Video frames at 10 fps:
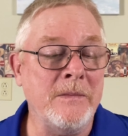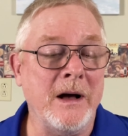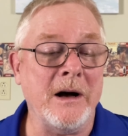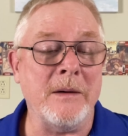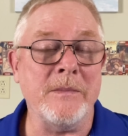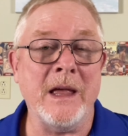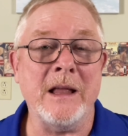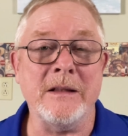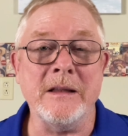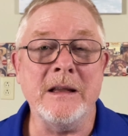
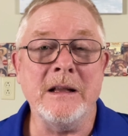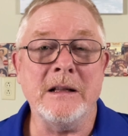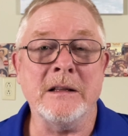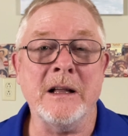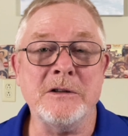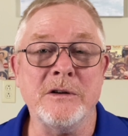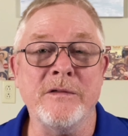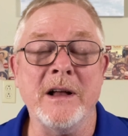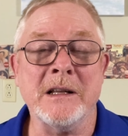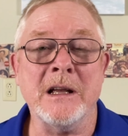And let your
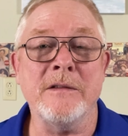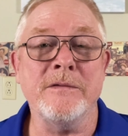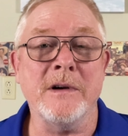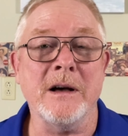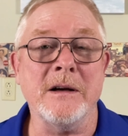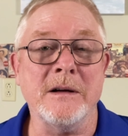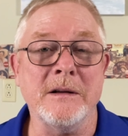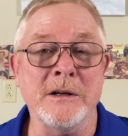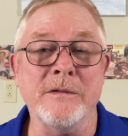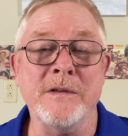vet give
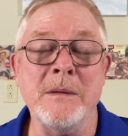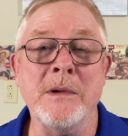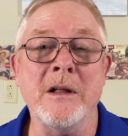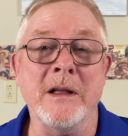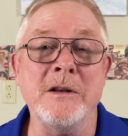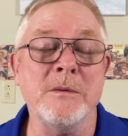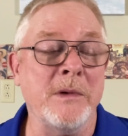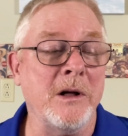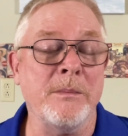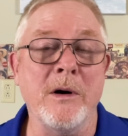your female and your
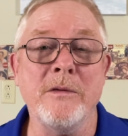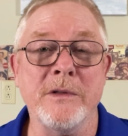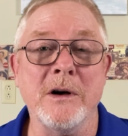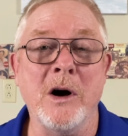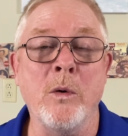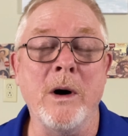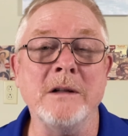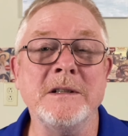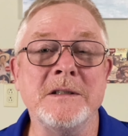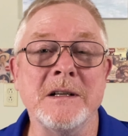male both a
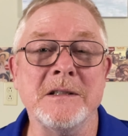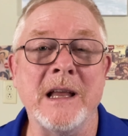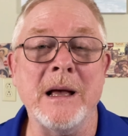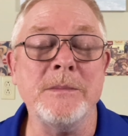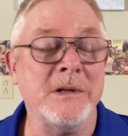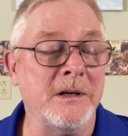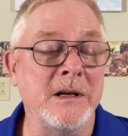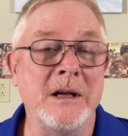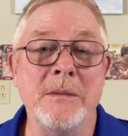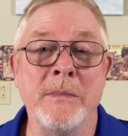wellness exam to
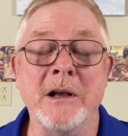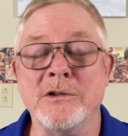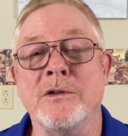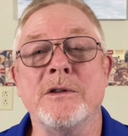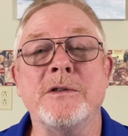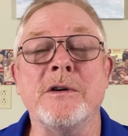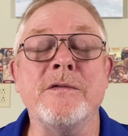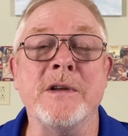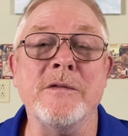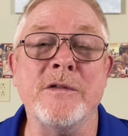make sure that they're
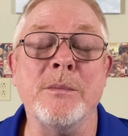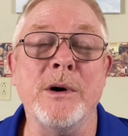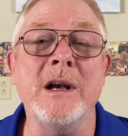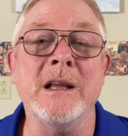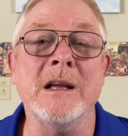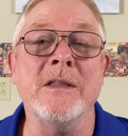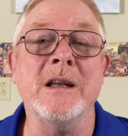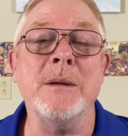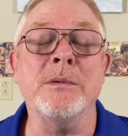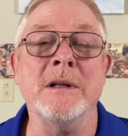fit for breeding and that
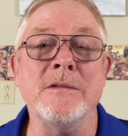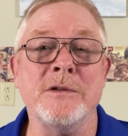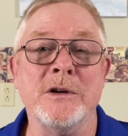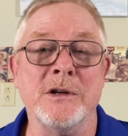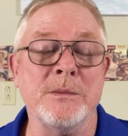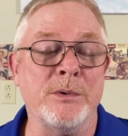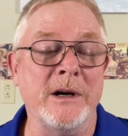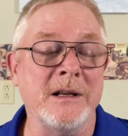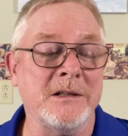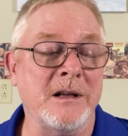he believes they're a good
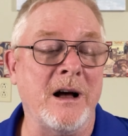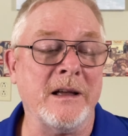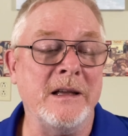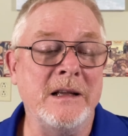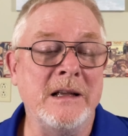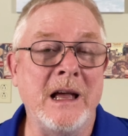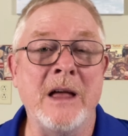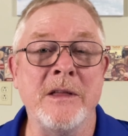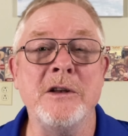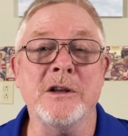breeding stock.
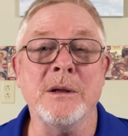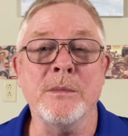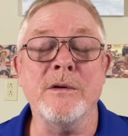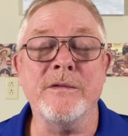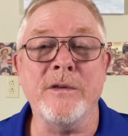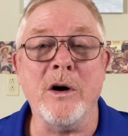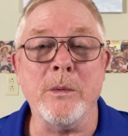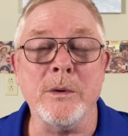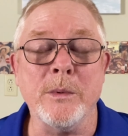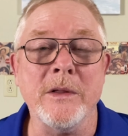And then you can move
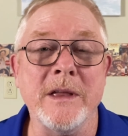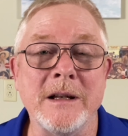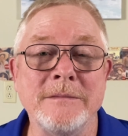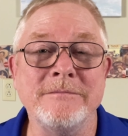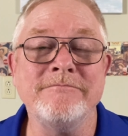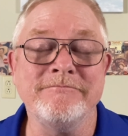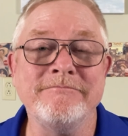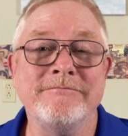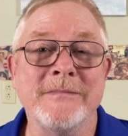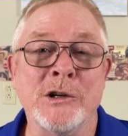forward with it.
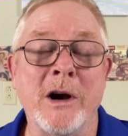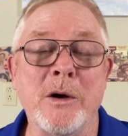Great